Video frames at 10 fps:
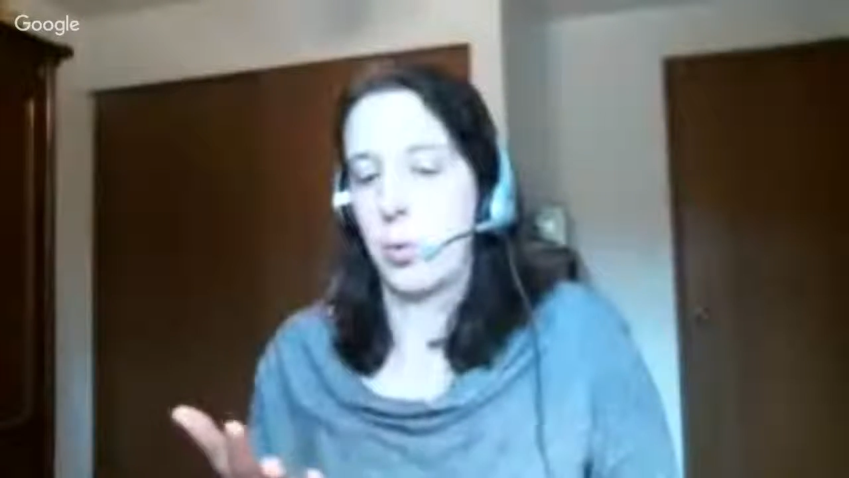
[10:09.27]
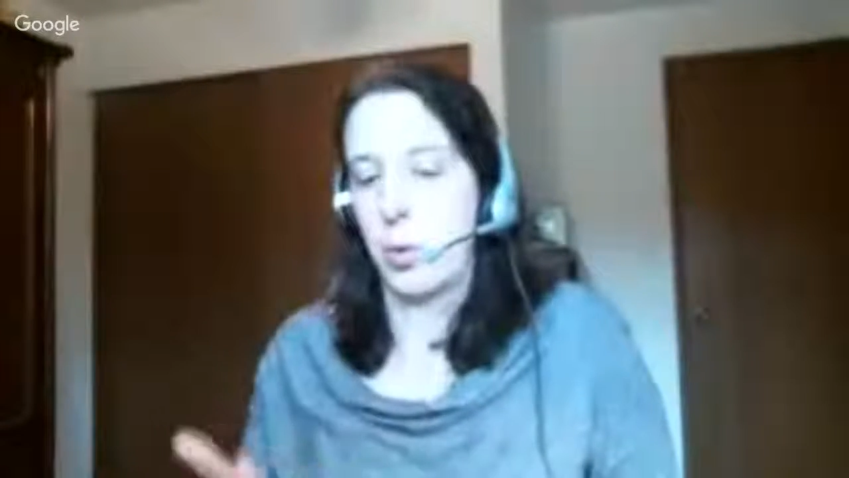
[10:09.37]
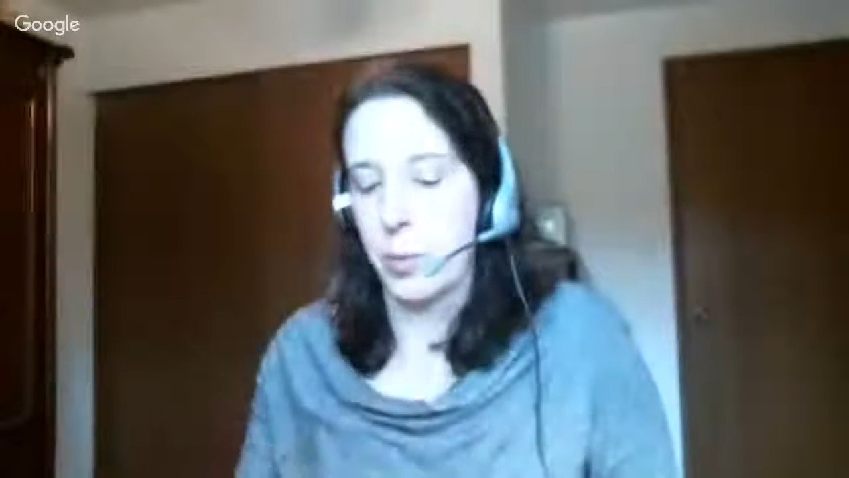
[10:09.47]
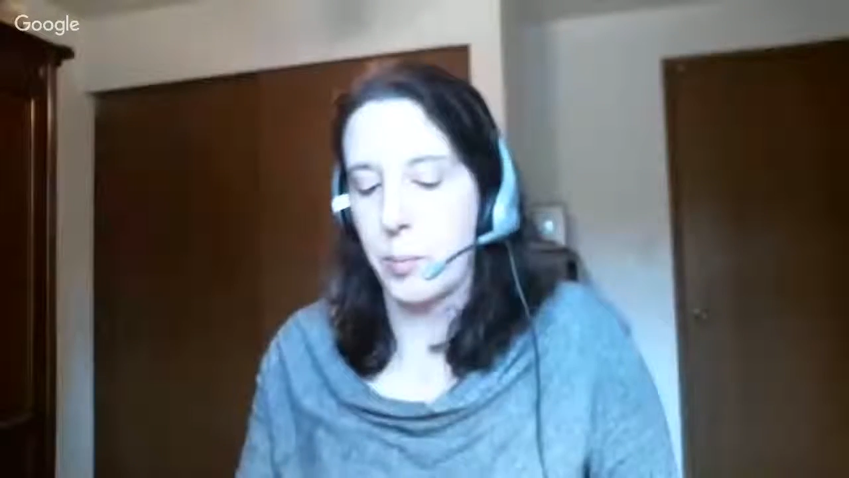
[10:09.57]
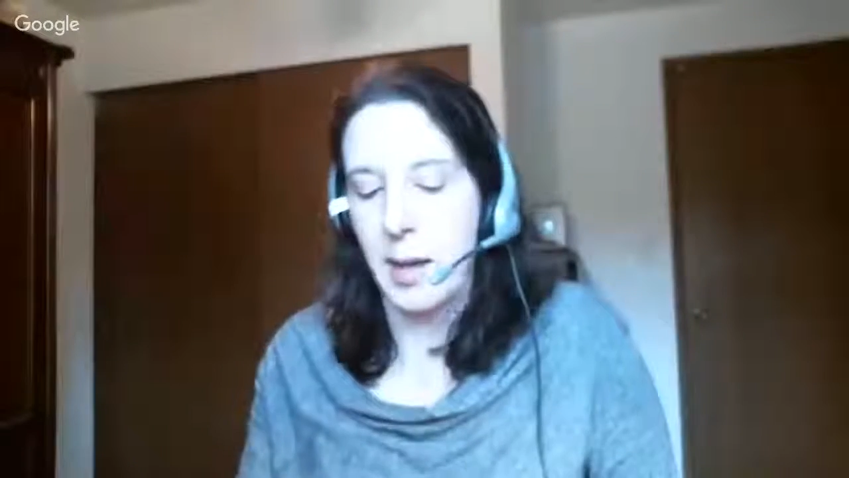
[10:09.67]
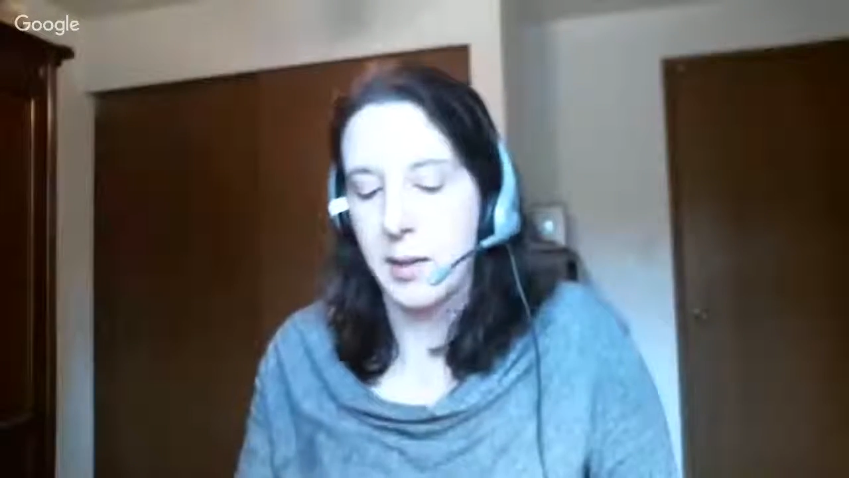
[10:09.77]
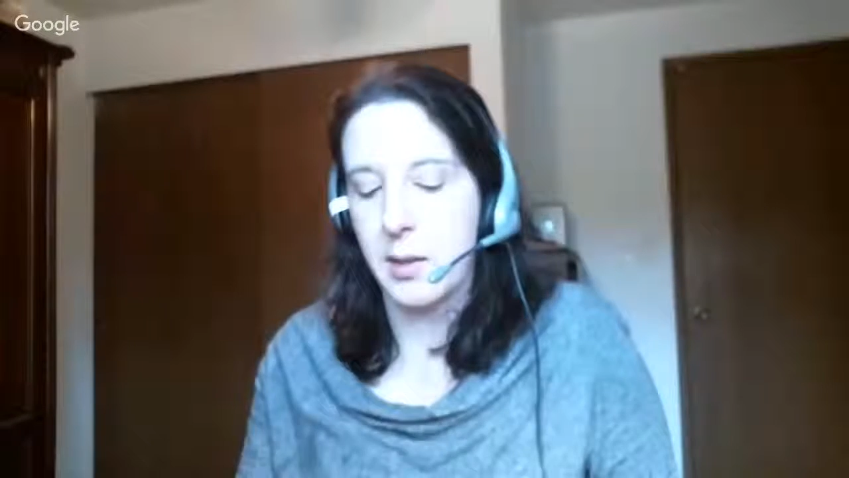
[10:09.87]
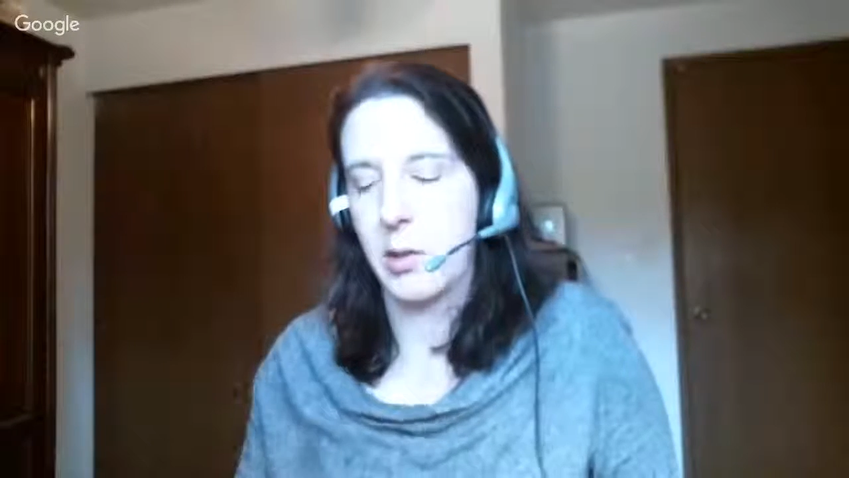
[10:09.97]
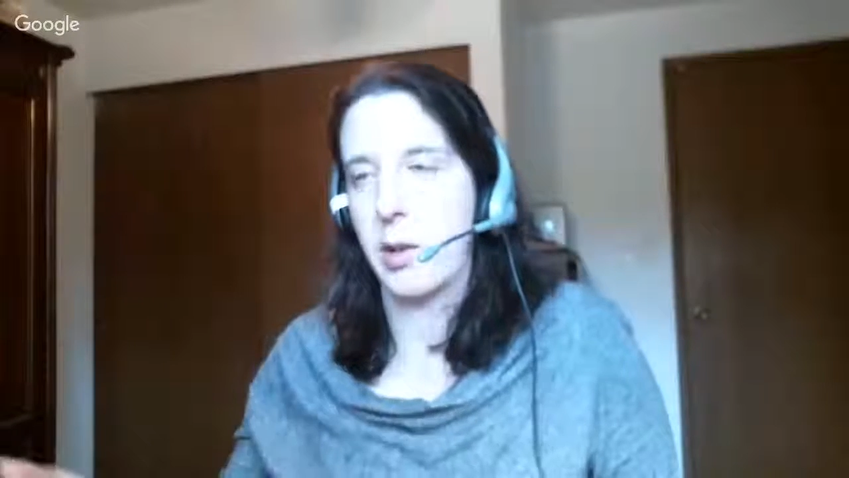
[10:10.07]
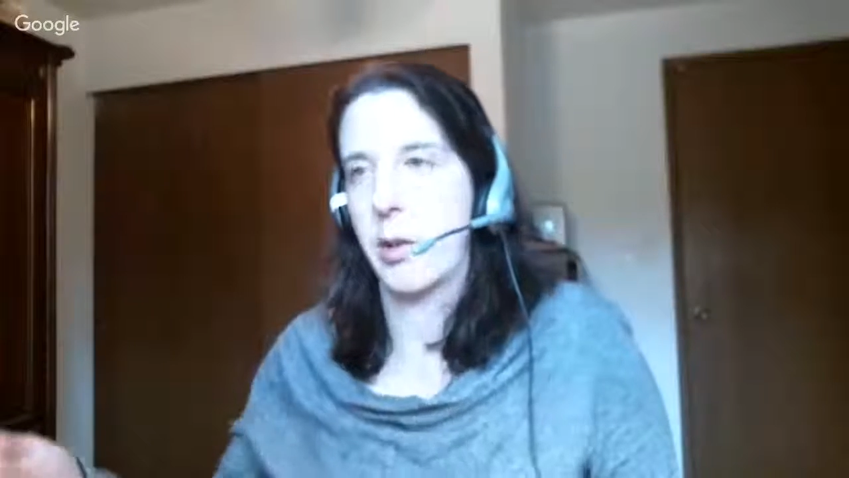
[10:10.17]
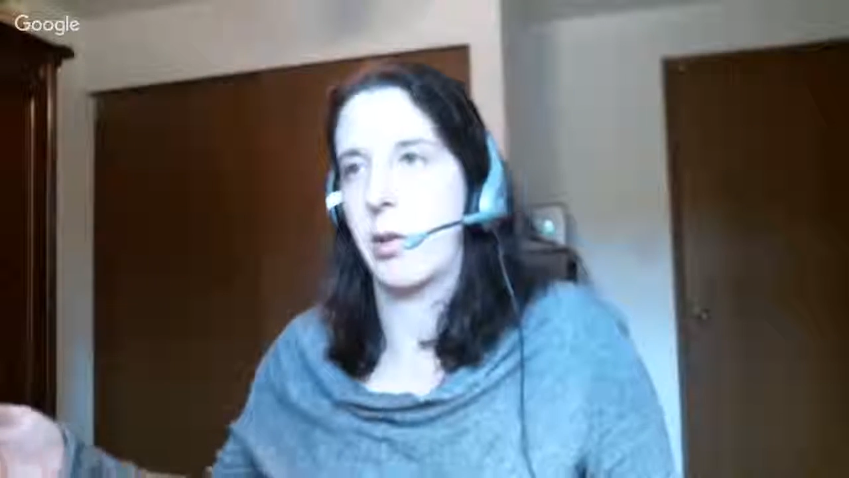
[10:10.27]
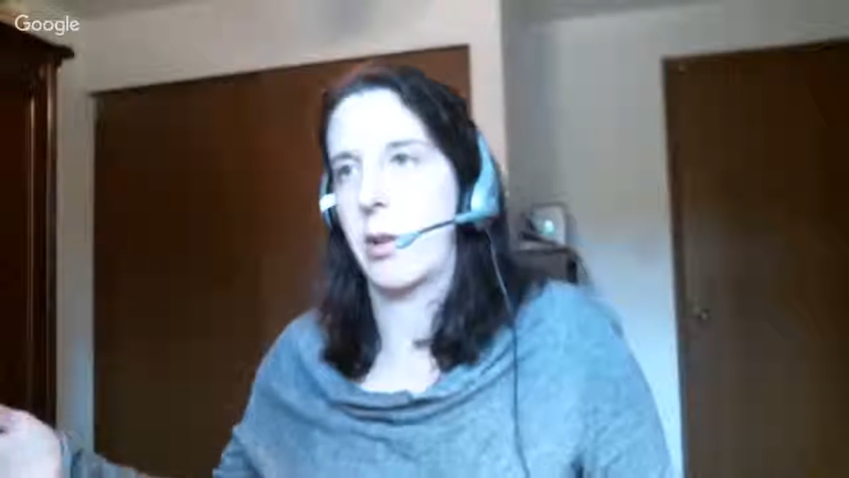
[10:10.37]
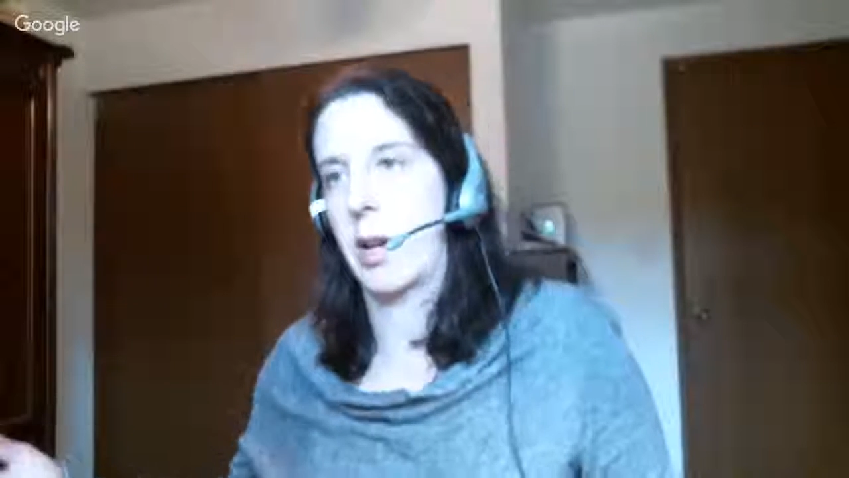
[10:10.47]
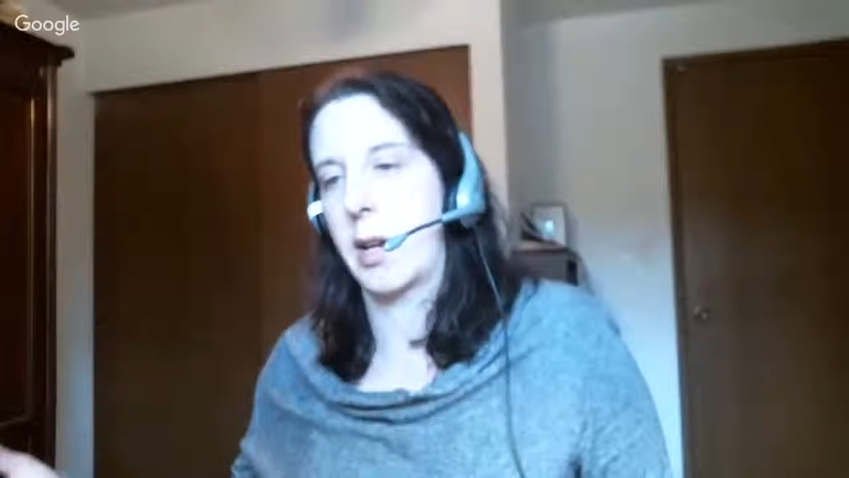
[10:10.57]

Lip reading: look back at their art